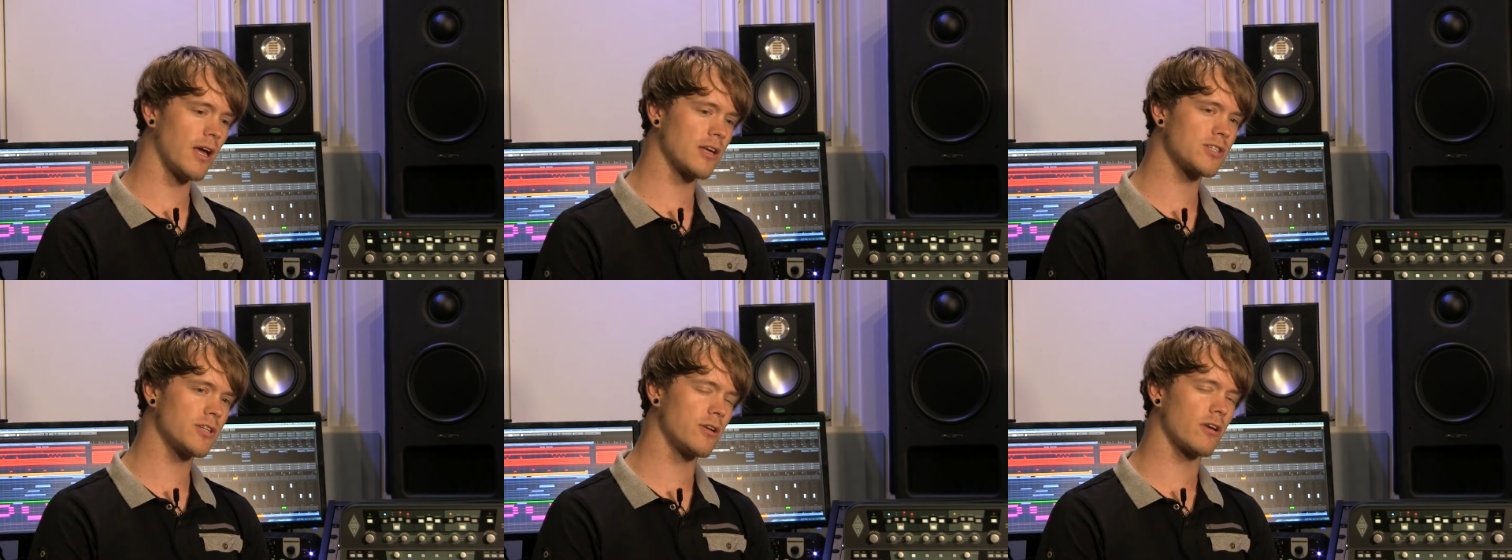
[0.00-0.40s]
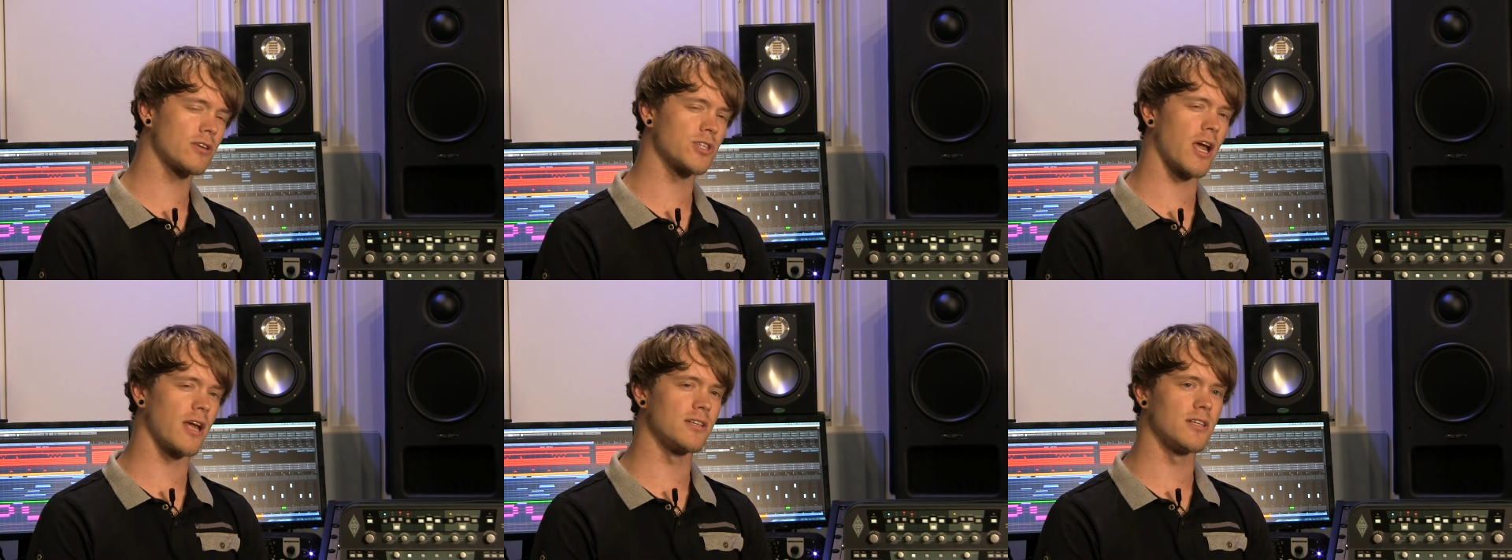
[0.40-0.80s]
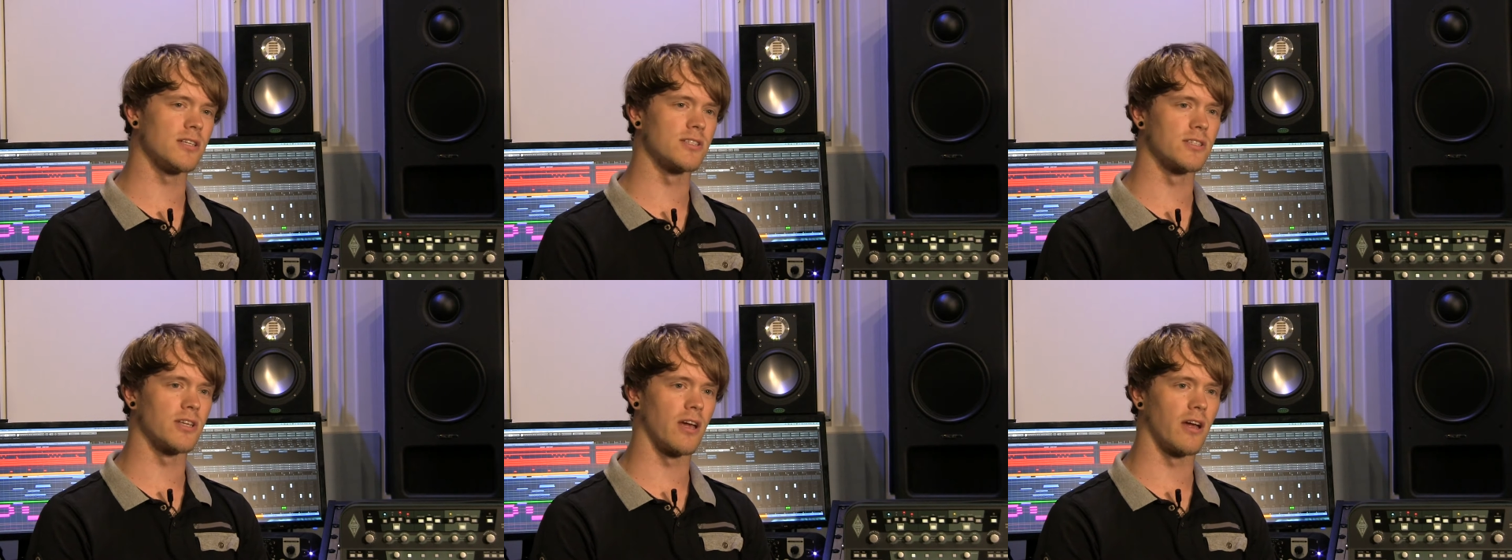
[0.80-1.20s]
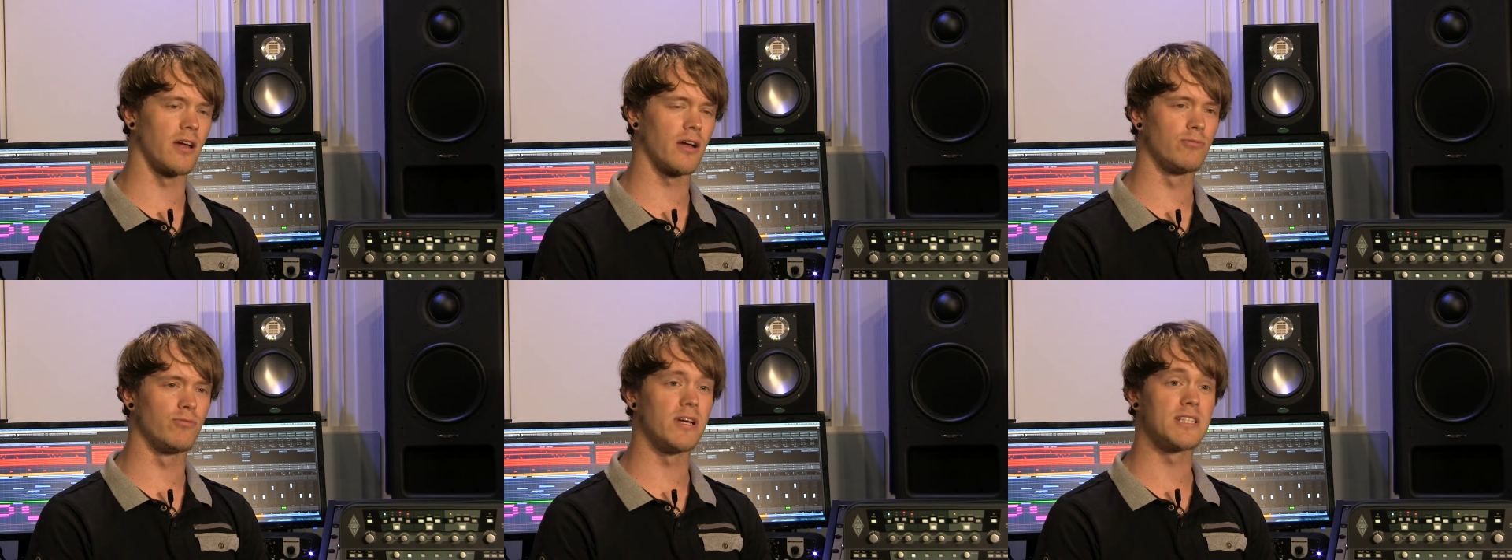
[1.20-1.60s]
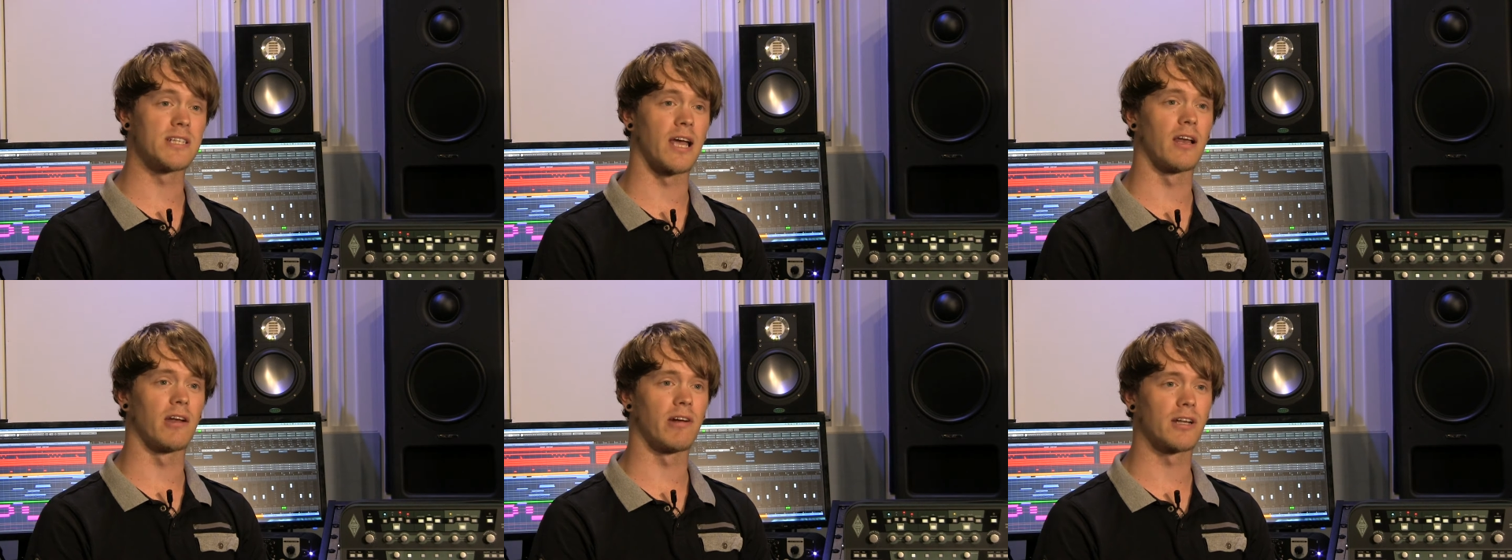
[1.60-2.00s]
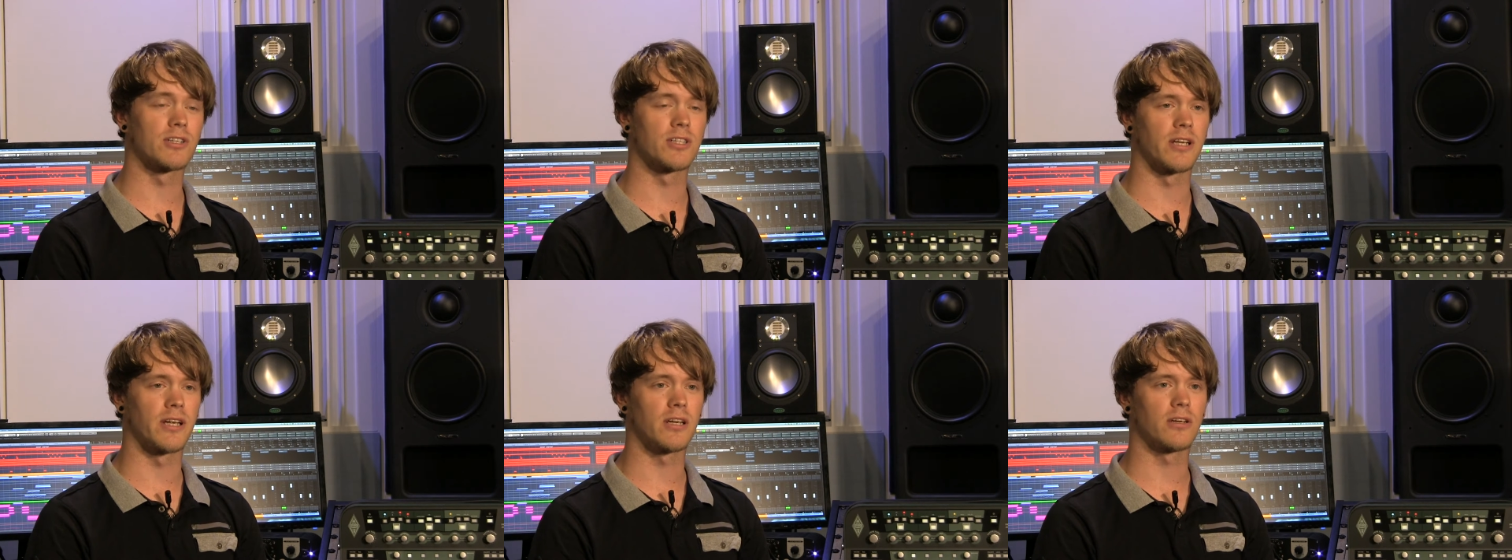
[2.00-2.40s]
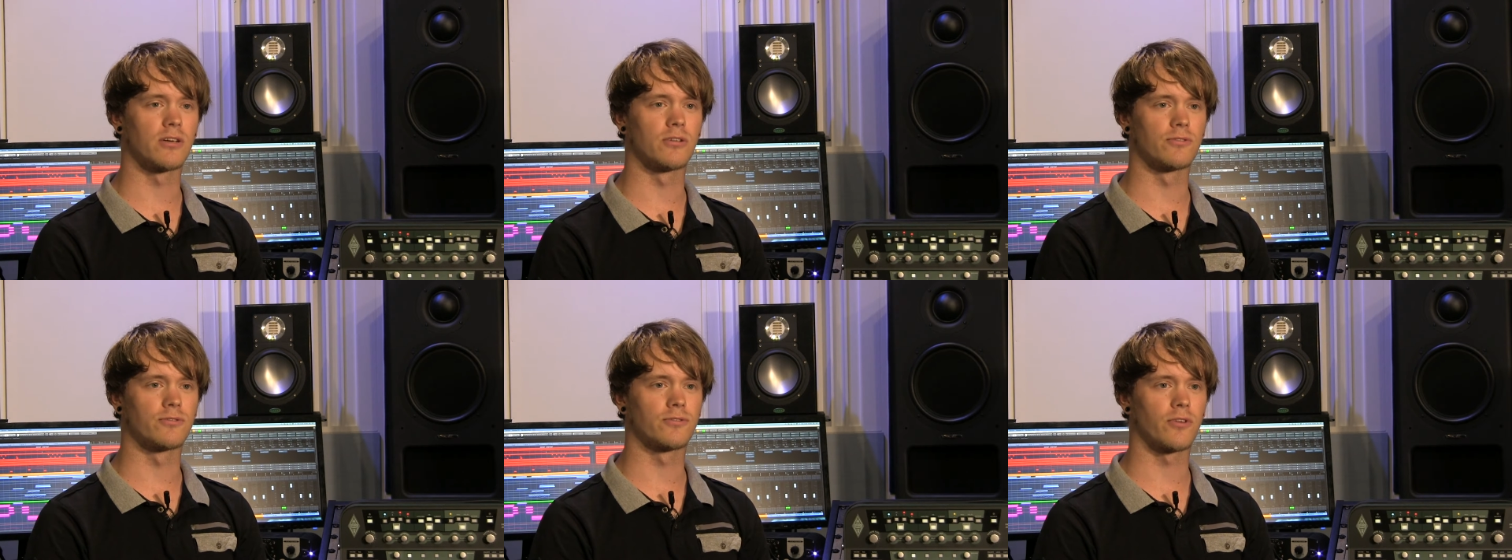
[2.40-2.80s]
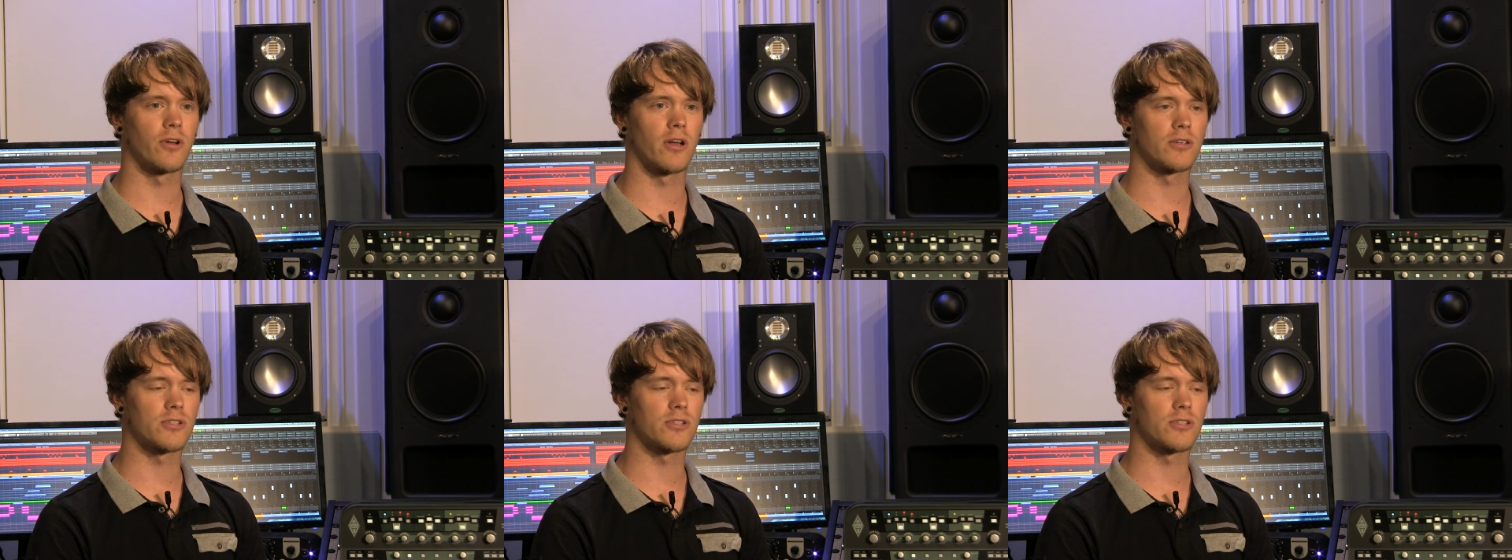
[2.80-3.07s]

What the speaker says: Studio Exchange is a retailer actually of